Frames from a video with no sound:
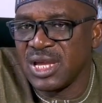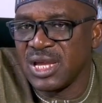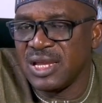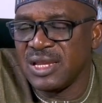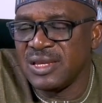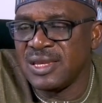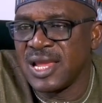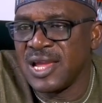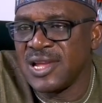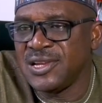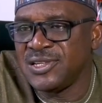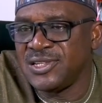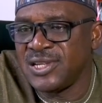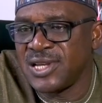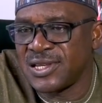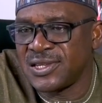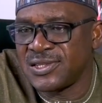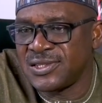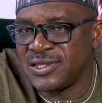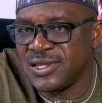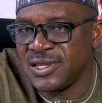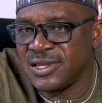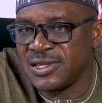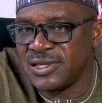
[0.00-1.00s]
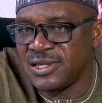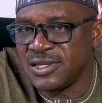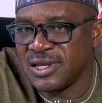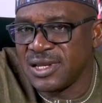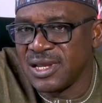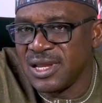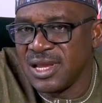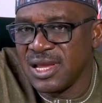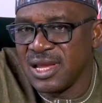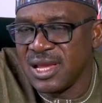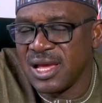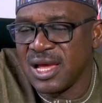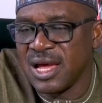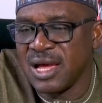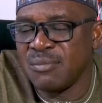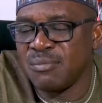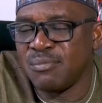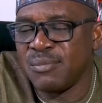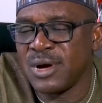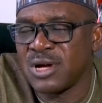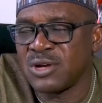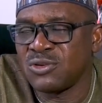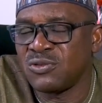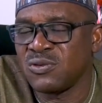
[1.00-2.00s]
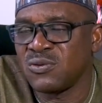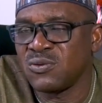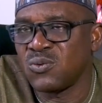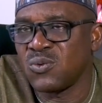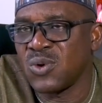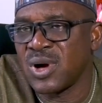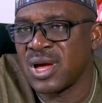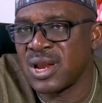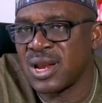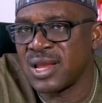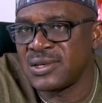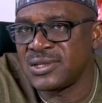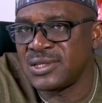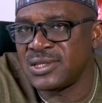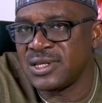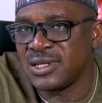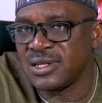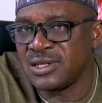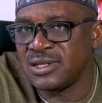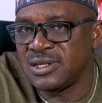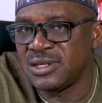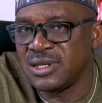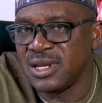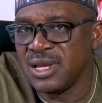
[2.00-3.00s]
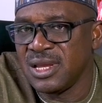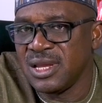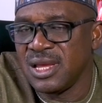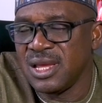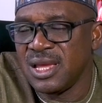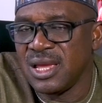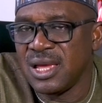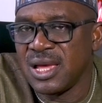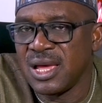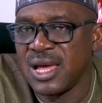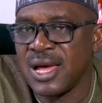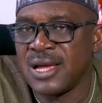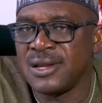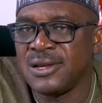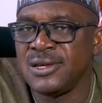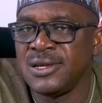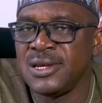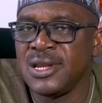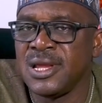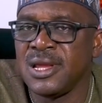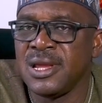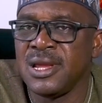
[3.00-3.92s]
Niger State and part of Kwara State. And